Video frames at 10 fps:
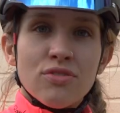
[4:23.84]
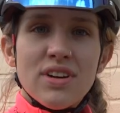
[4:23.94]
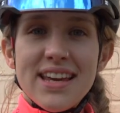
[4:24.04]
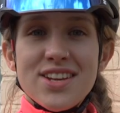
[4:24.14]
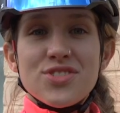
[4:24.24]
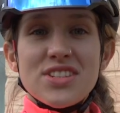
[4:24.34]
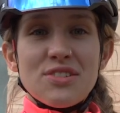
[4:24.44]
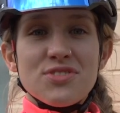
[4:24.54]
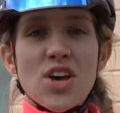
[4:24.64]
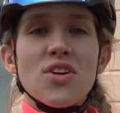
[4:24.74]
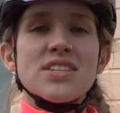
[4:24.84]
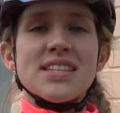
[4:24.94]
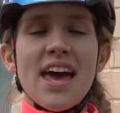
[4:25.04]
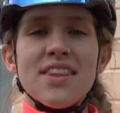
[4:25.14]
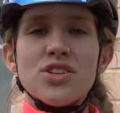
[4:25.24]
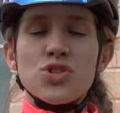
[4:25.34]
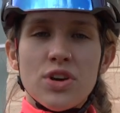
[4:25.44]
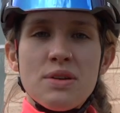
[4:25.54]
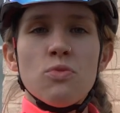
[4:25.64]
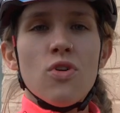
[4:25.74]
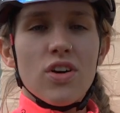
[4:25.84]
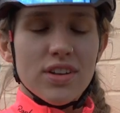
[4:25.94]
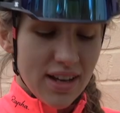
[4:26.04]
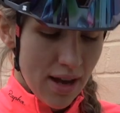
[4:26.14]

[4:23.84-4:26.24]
Really interesting results then, the Trimm One